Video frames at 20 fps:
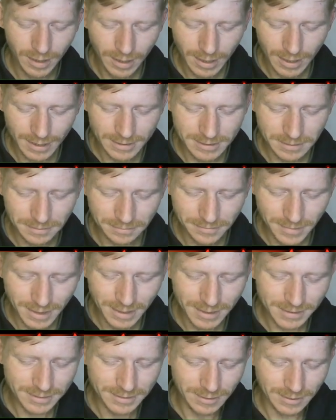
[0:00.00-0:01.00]
it's
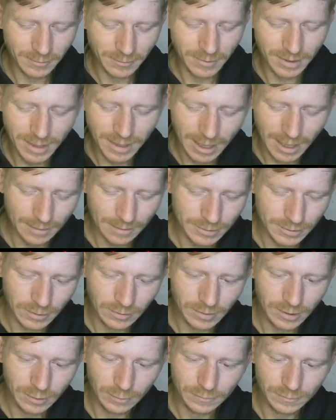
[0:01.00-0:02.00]
amazing, we
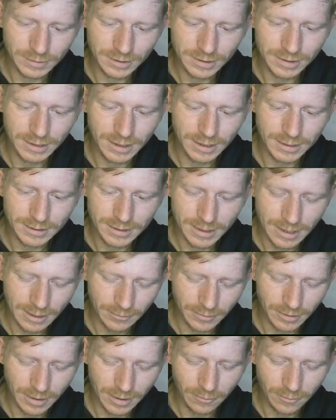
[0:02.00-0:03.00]
absolutely love to see it. So there
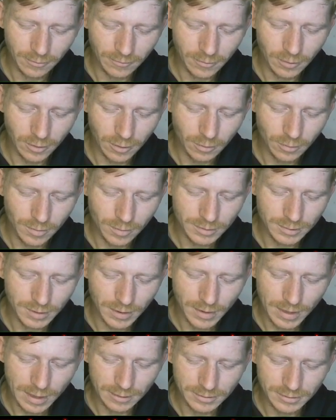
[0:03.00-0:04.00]
we go, we've got almost a
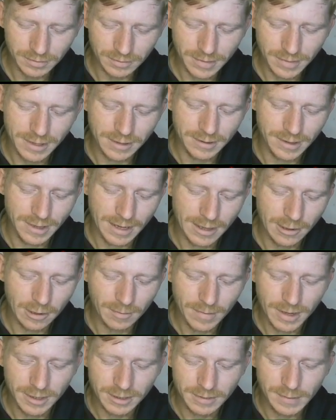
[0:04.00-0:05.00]
thousand mana again. Our
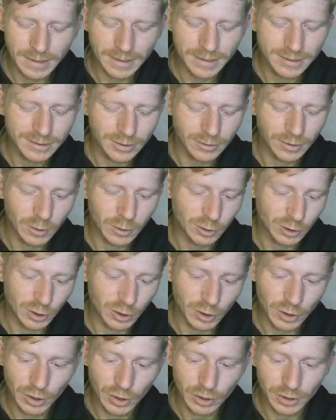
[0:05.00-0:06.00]
mana spend is only one hundred
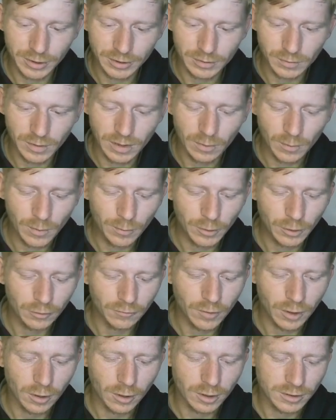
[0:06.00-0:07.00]
thirty as well, and when we do
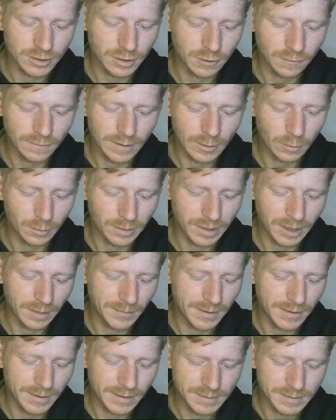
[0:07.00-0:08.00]
rock our snowflake, we'll be
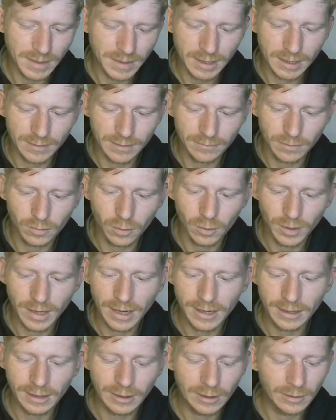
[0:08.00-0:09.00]
keeping things back even more,
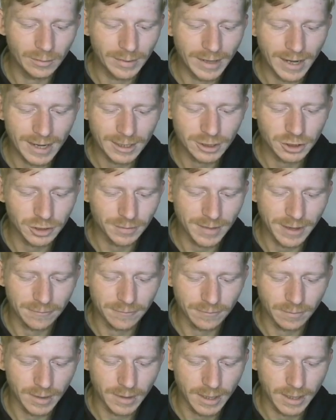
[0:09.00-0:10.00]
getting a little bit extra mana
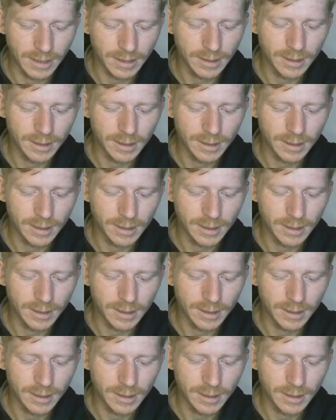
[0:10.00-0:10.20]
from that.